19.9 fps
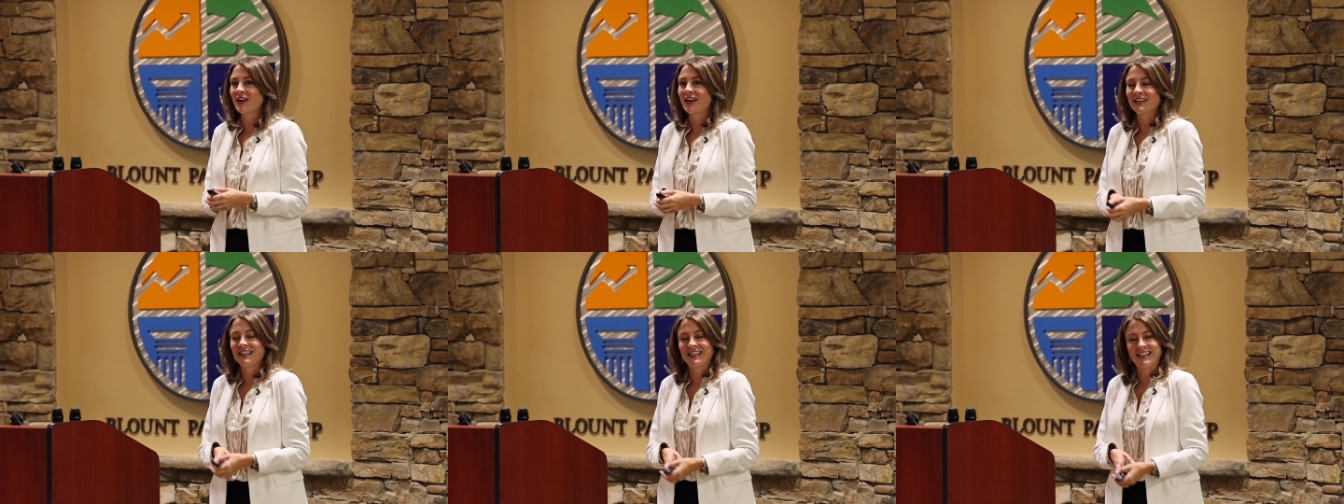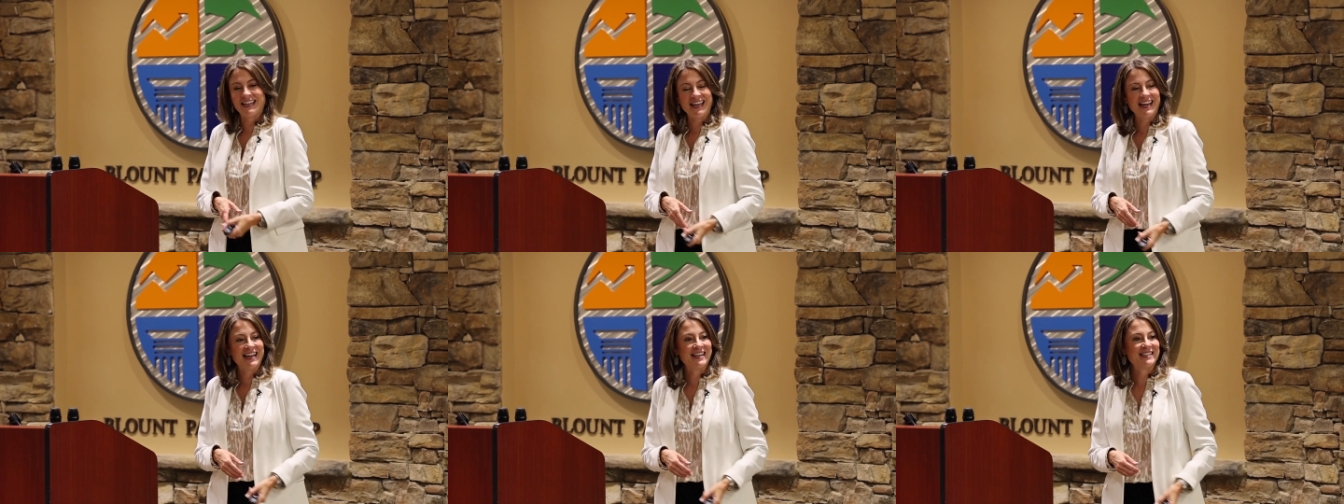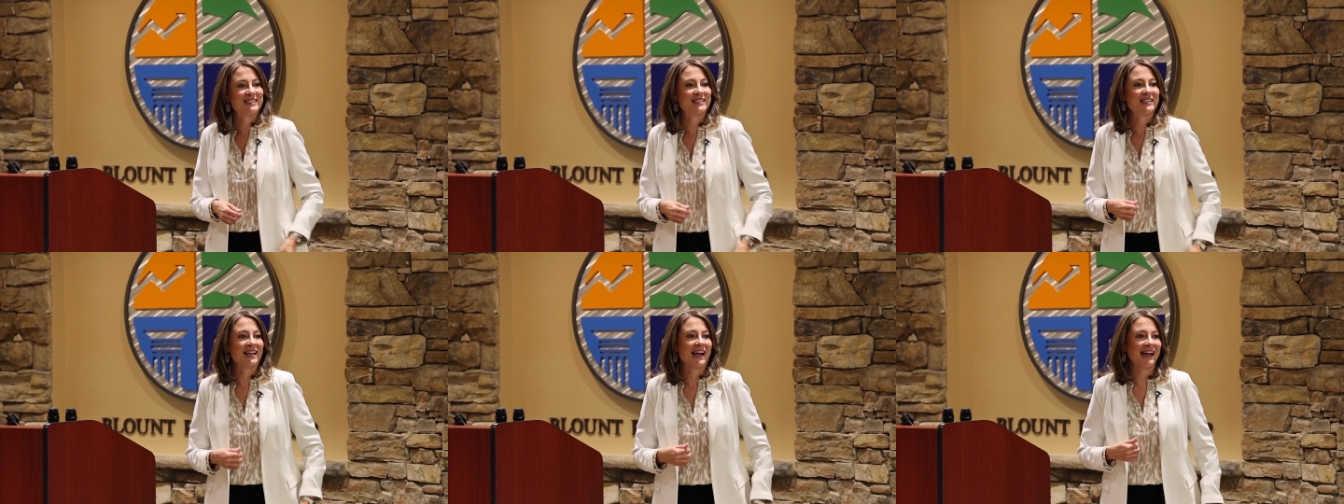like,
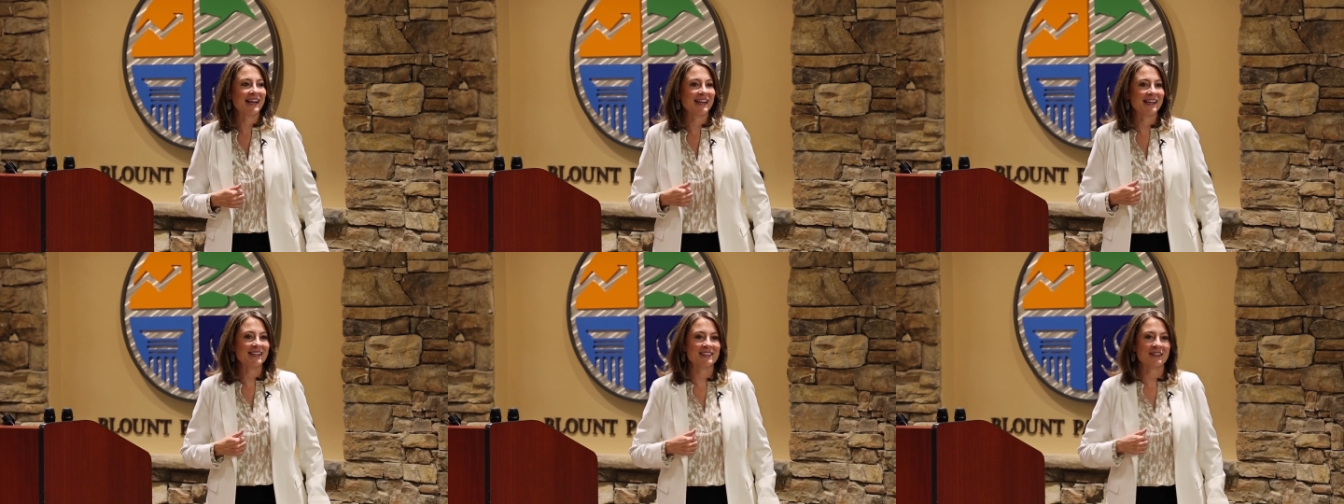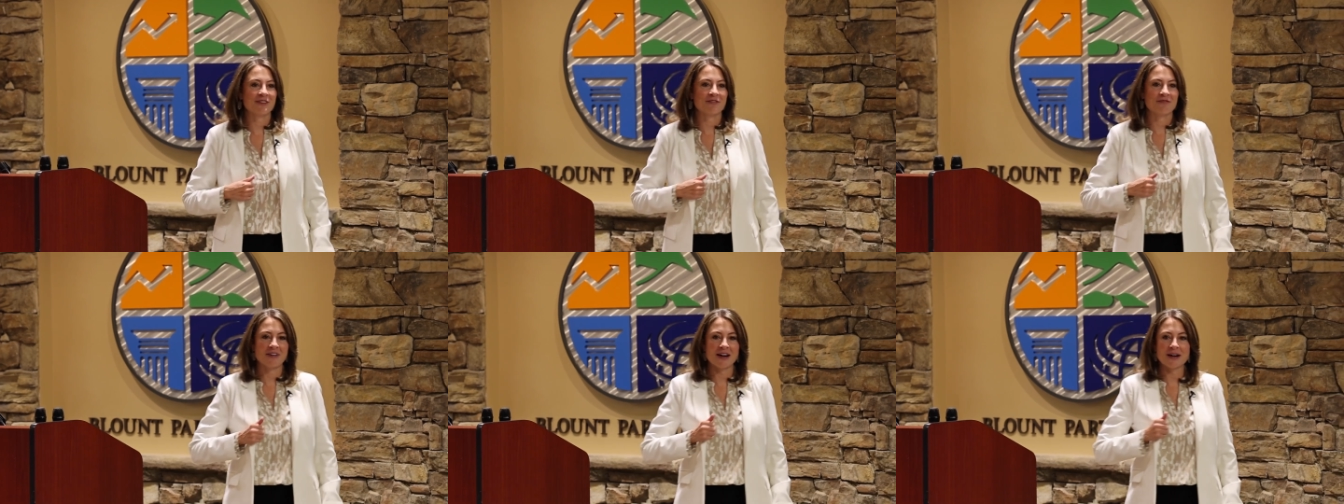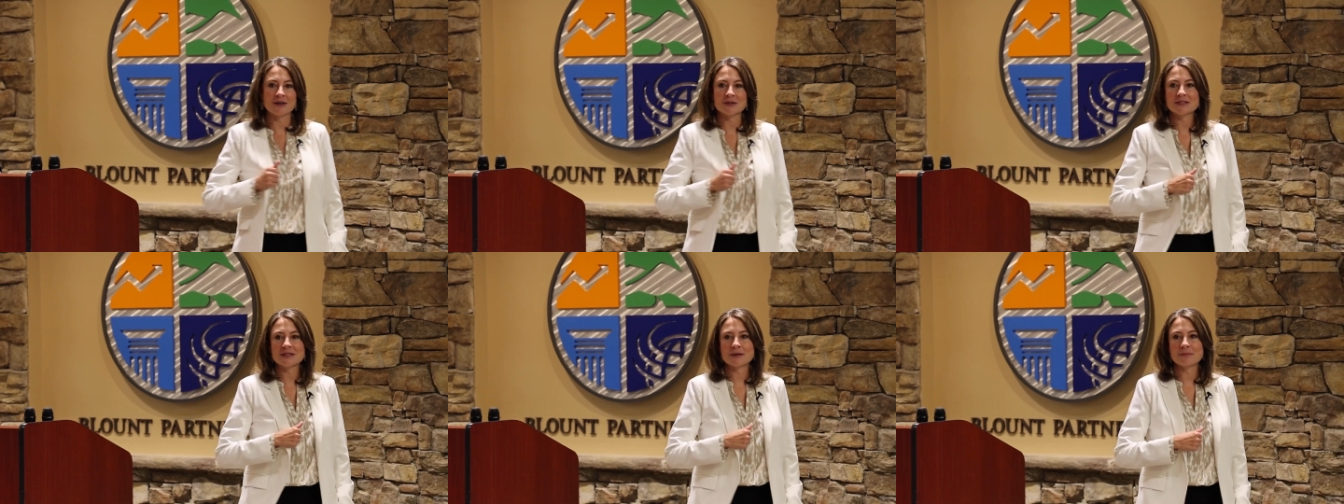yes, I get to
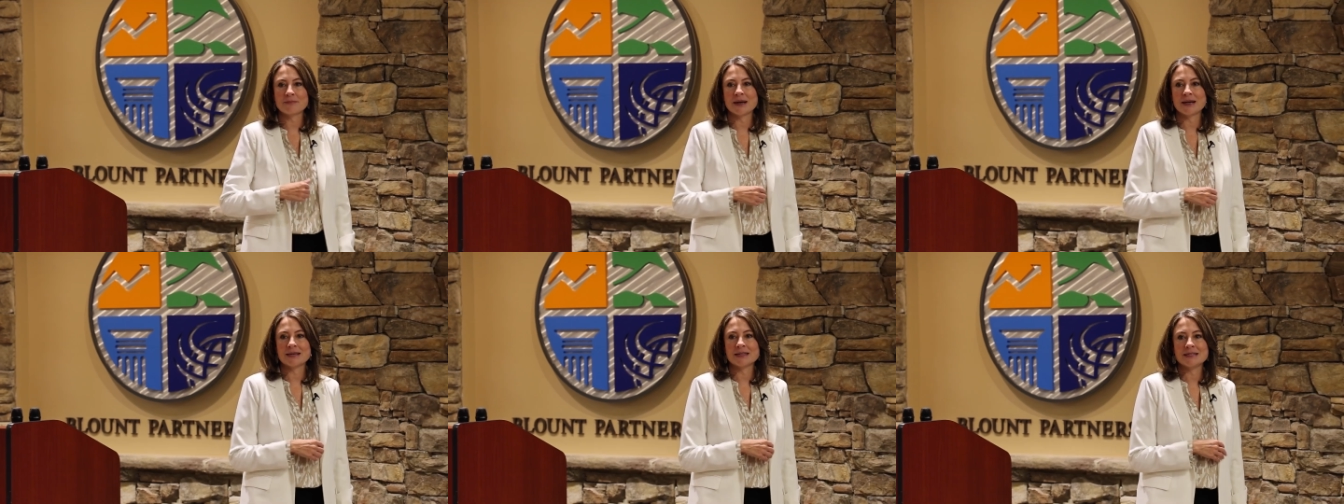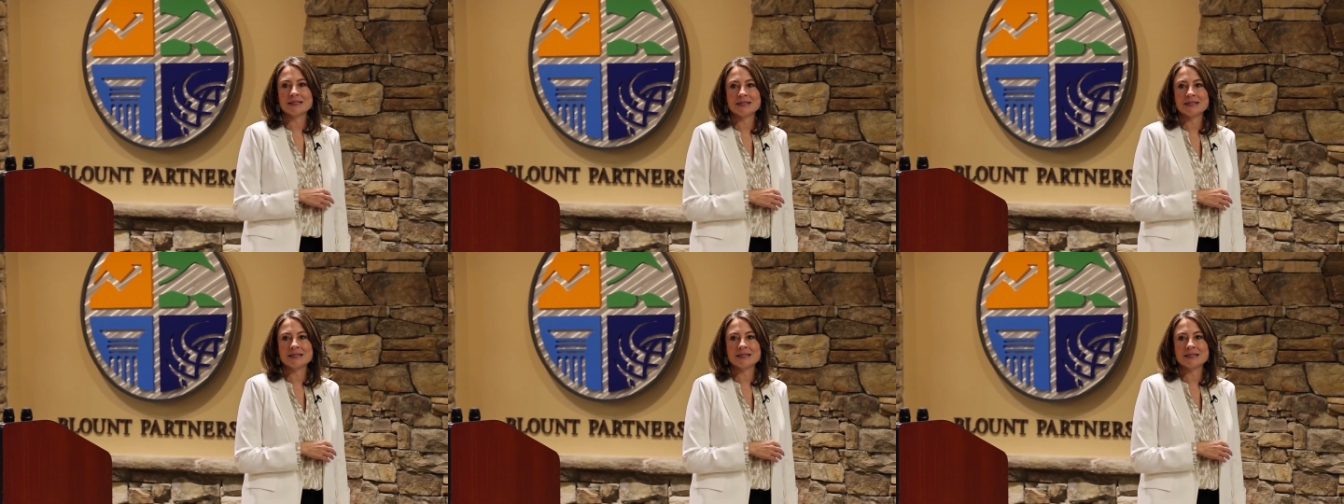fire somebody